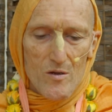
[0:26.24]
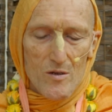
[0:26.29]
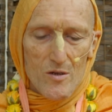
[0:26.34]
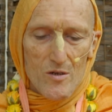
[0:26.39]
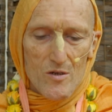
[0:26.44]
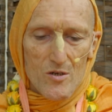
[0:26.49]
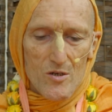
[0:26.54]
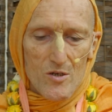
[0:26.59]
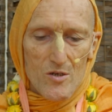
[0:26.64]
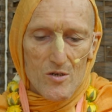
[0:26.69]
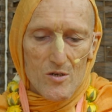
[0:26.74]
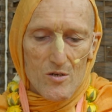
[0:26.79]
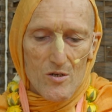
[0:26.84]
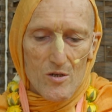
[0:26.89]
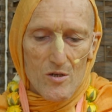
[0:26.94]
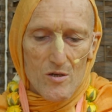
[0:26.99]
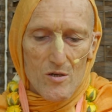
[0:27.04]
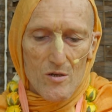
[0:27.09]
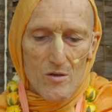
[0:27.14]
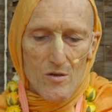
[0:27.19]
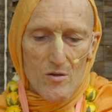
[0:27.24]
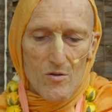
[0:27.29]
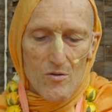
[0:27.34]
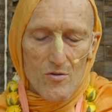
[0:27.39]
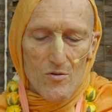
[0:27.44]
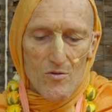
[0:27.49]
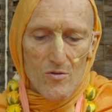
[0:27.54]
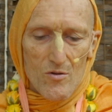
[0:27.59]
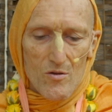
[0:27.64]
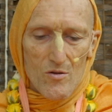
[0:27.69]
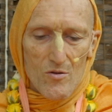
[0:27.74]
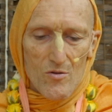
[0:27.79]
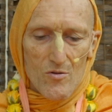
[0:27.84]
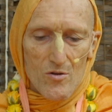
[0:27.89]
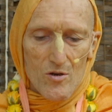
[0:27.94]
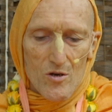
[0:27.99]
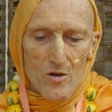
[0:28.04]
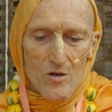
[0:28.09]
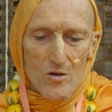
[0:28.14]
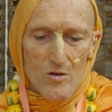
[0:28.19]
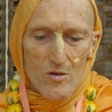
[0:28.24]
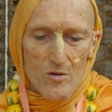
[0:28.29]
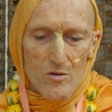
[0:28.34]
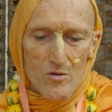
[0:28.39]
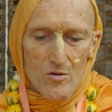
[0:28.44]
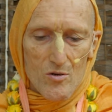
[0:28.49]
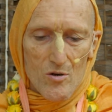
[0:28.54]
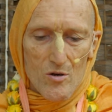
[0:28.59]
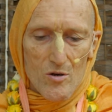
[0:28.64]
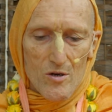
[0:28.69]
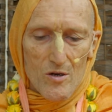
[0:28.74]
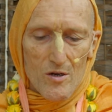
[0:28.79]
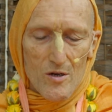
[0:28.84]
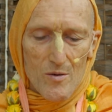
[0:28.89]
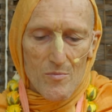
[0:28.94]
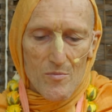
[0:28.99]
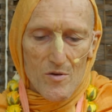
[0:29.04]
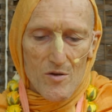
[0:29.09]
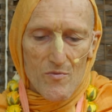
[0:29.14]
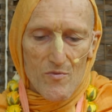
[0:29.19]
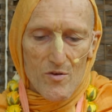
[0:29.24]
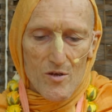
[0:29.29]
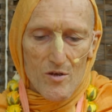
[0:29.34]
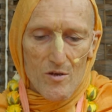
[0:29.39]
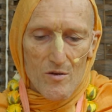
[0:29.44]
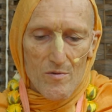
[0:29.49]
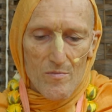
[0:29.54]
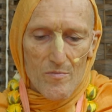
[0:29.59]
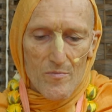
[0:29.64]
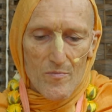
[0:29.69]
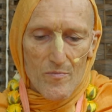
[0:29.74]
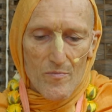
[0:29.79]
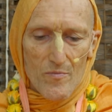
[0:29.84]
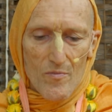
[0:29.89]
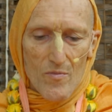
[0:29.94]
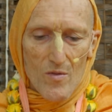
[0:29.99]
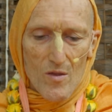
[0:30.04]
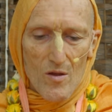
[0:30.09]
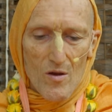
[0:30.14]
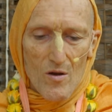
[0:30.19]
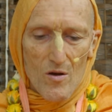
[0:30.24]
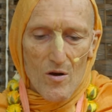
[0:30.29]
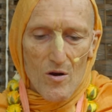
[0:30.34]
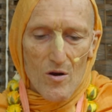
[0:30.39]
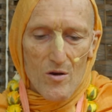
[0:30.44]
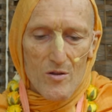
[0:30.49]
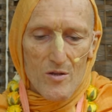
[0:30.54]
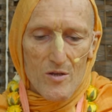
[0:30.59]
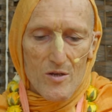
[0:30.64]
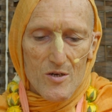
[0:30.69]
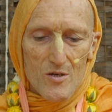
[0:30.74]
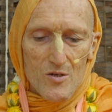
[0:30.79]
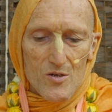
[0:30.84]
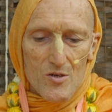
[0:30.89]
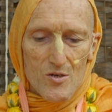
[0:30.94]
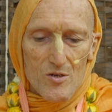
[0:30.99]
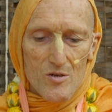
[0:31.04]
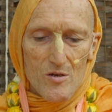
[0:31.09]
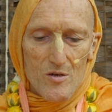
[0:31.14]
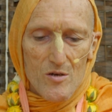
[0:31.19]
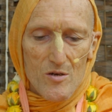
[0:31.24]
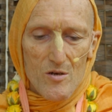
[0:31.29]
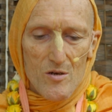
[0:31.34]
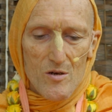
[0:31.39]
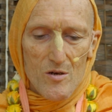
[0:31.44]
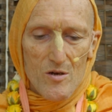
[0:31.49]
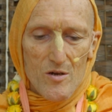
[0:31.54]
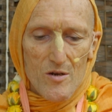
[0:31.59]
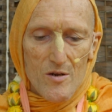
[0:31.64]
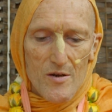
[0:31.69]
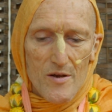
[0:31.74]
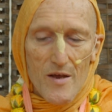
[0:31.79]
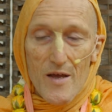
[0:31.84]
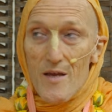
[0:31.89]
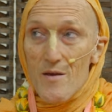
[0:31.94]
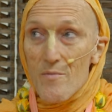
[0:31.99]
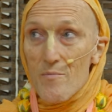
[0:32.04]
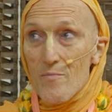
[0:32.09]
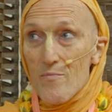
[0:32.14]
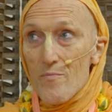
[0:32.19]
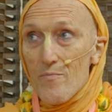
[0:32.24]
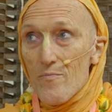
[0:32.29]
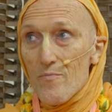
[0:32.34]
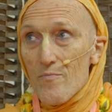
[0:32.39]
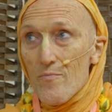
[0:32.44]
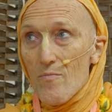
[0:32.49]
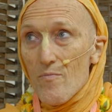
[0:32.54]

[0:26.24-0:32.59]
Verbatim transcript: This is the third talk I'm giving on this name,